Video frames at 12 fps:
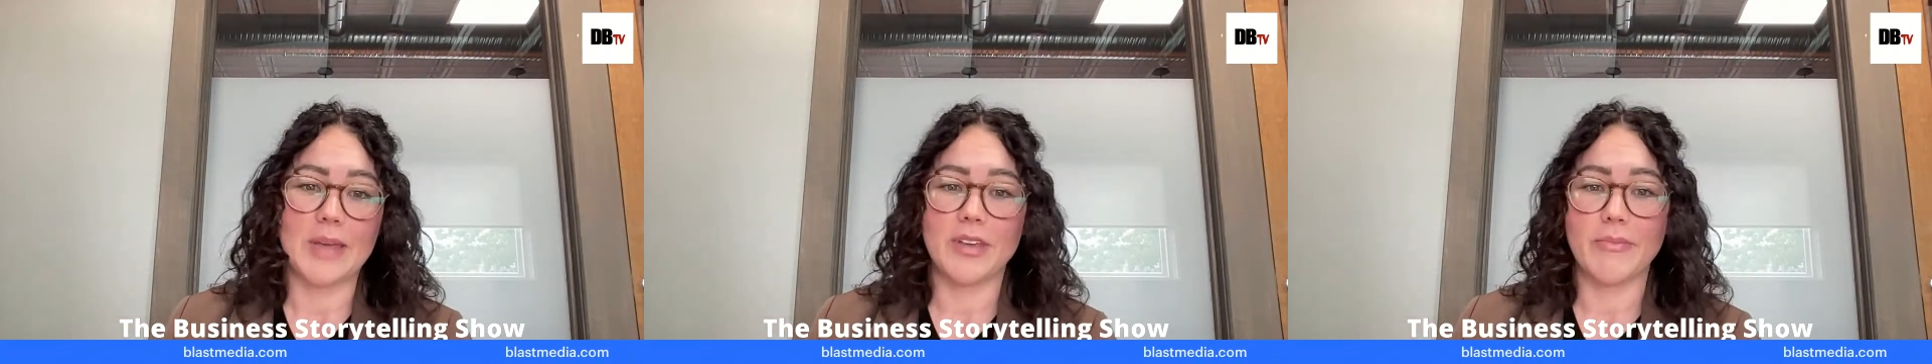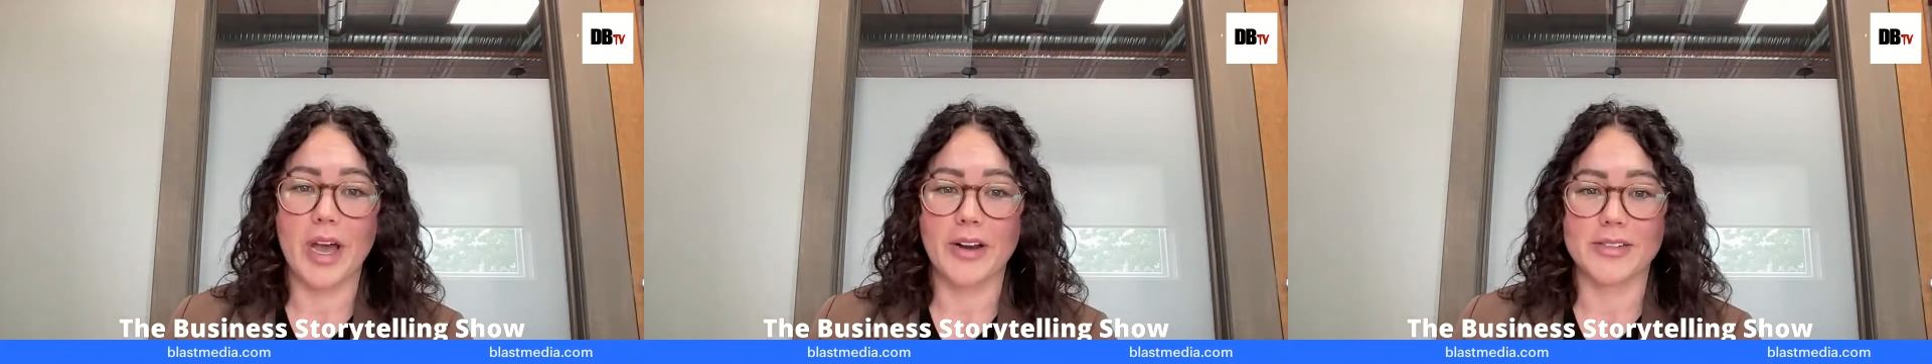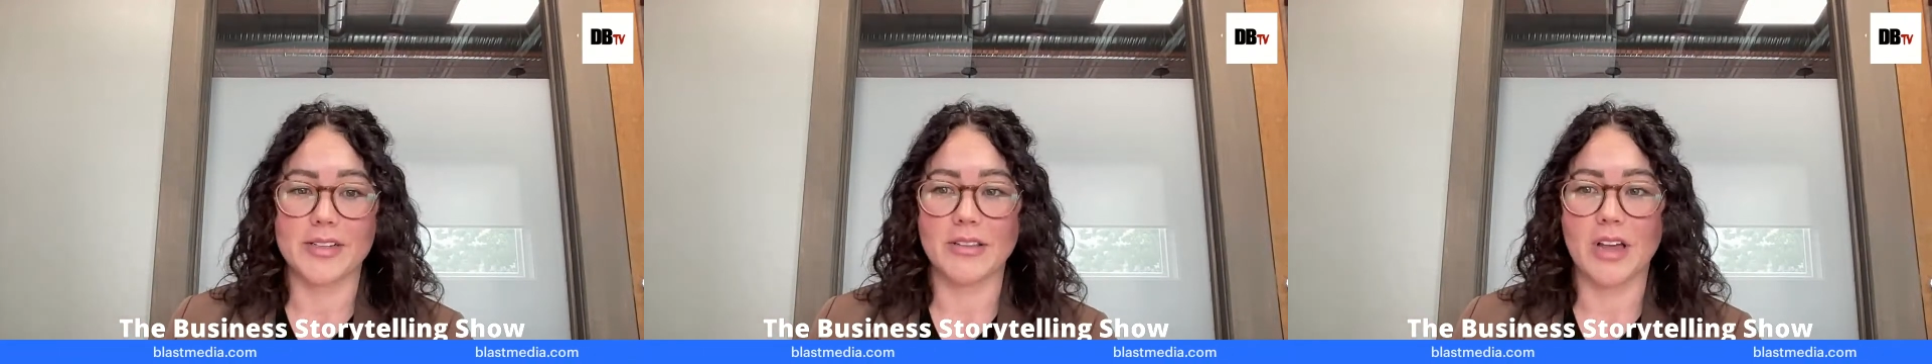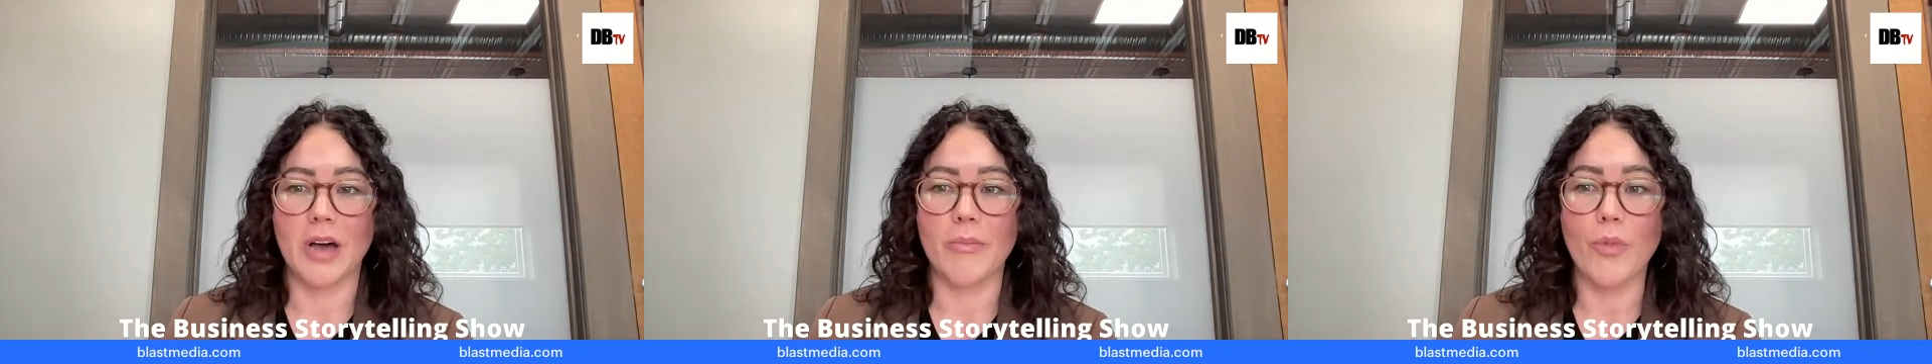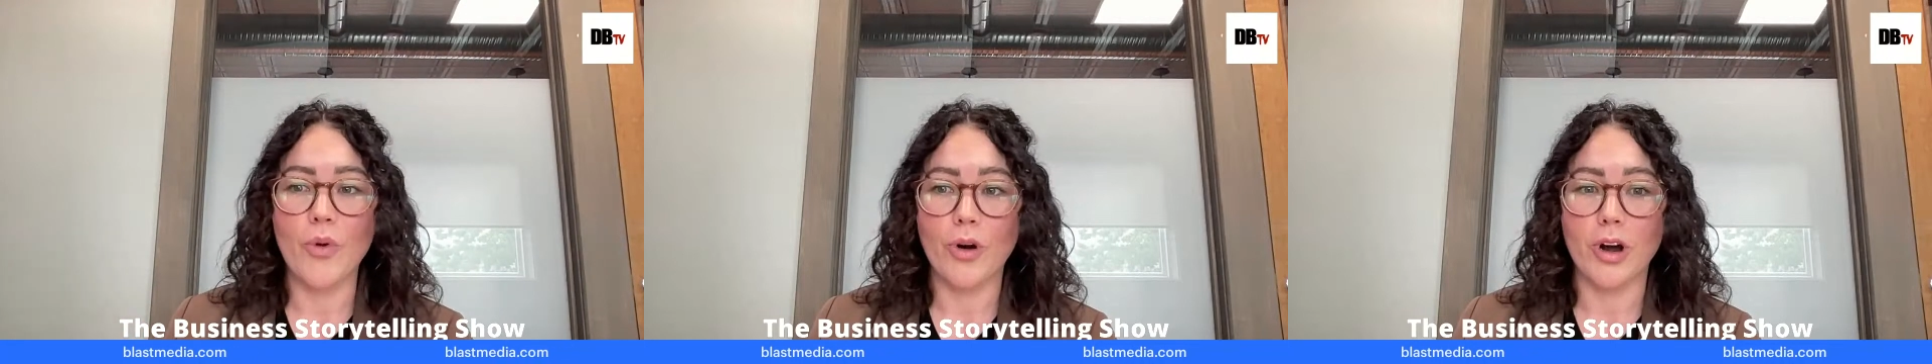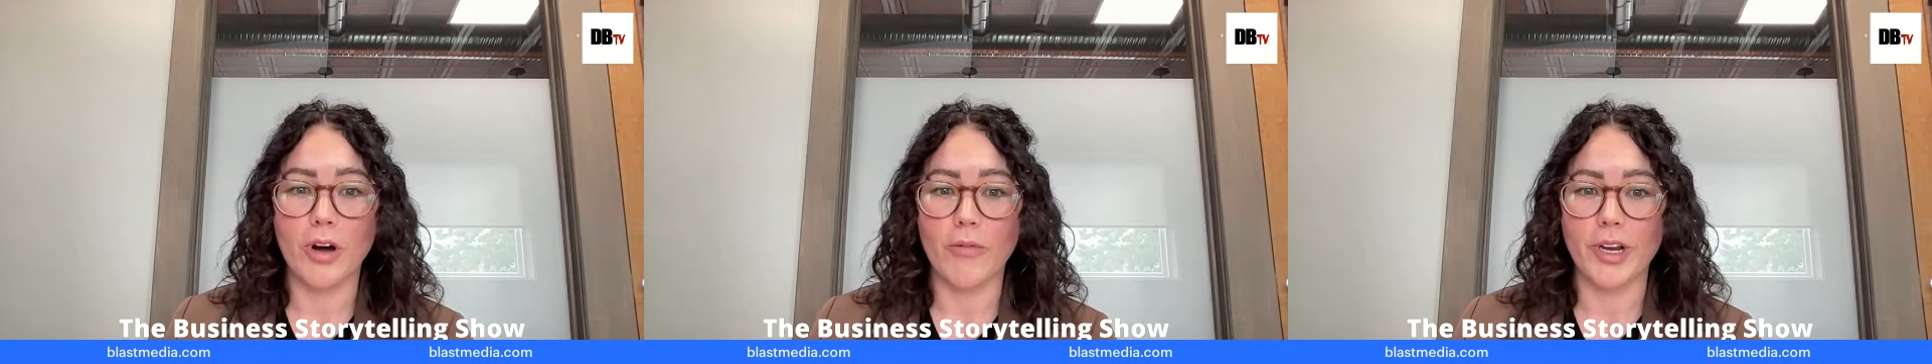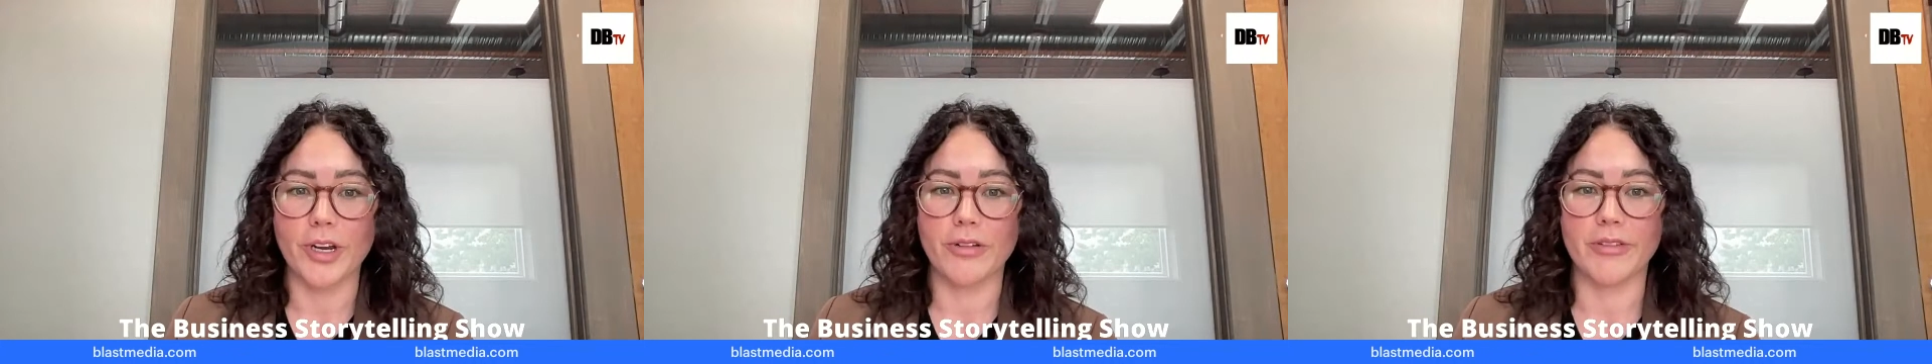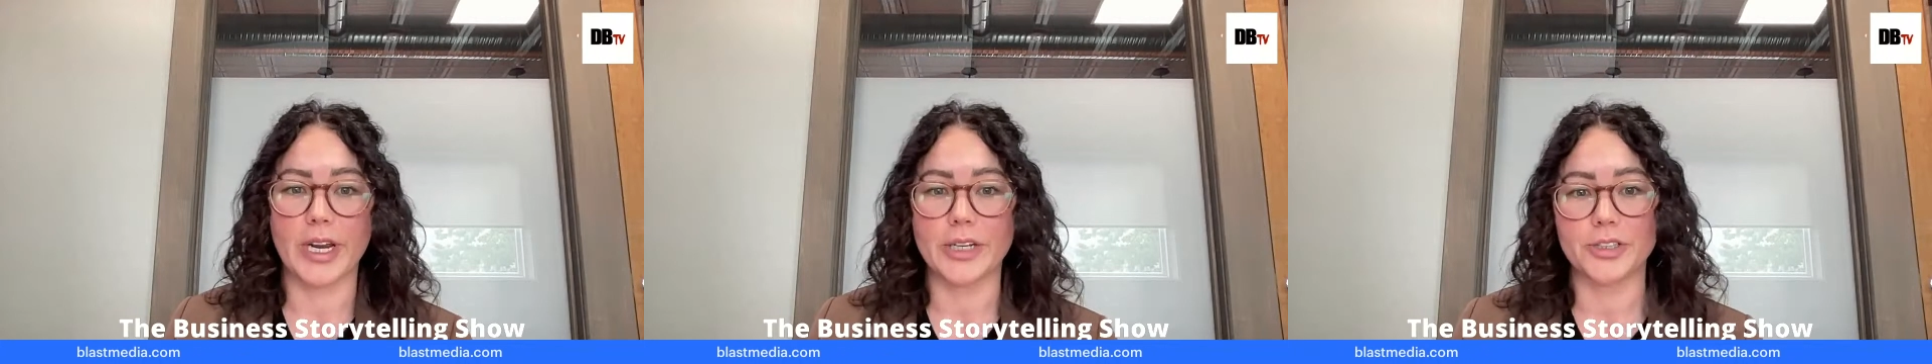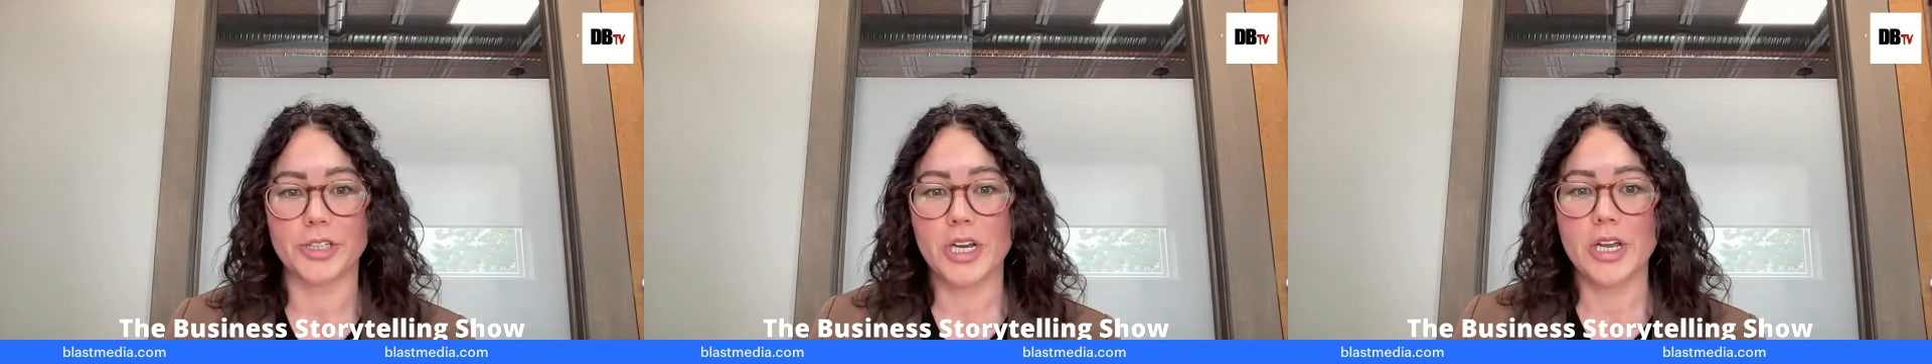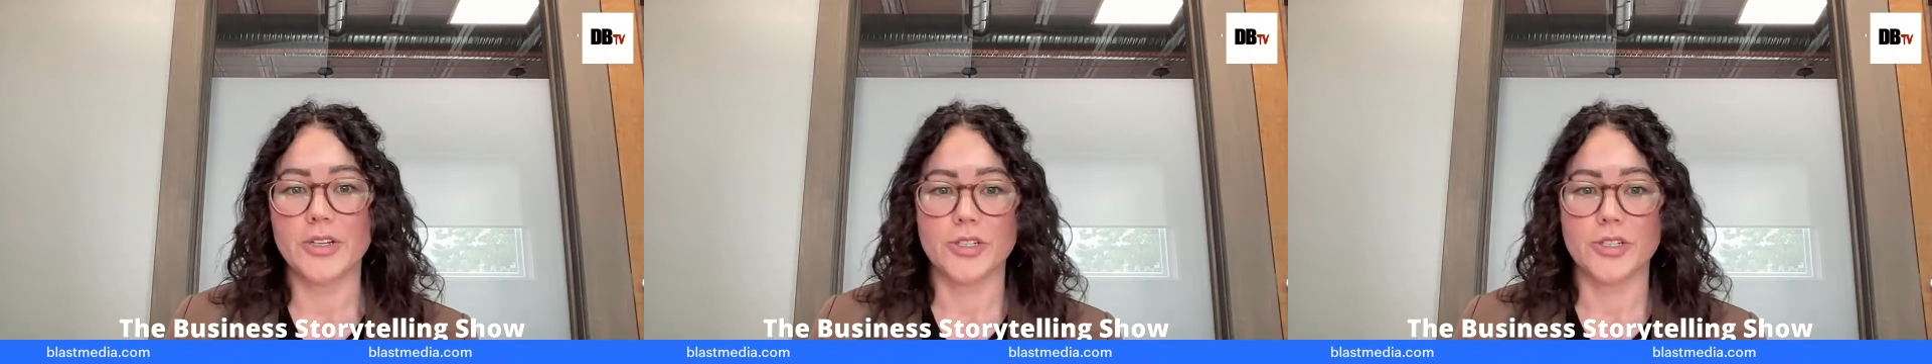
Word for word: Maybe it matters a lot more when you reach